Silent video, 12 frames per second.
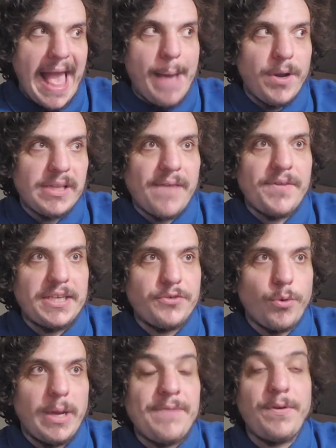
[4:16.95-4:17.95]
I would not have an
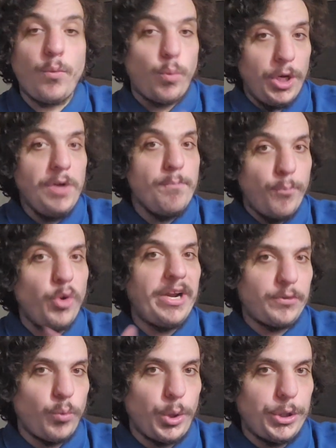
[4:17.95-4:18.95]
intro. If we weren't bored
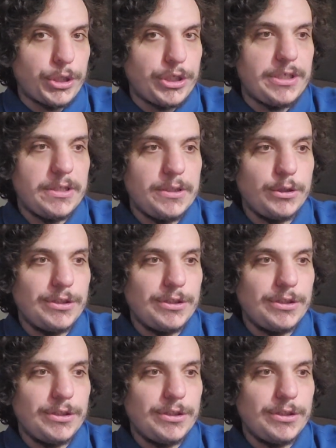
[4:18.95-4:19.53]
at work,